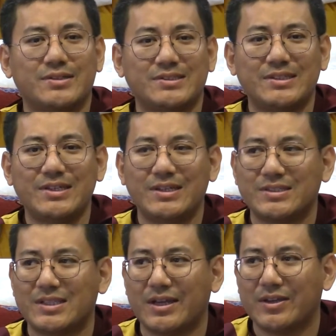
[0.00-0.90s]
She
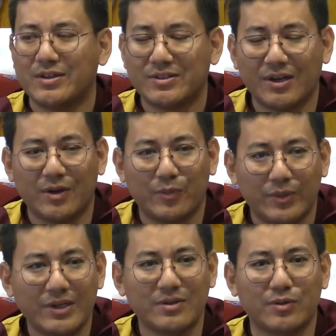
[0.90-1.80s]
is like a
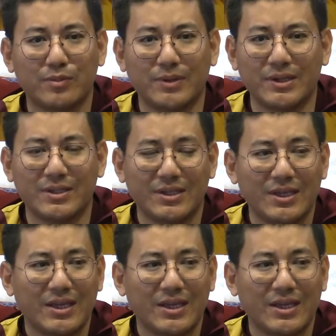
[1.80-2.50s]
weak woman,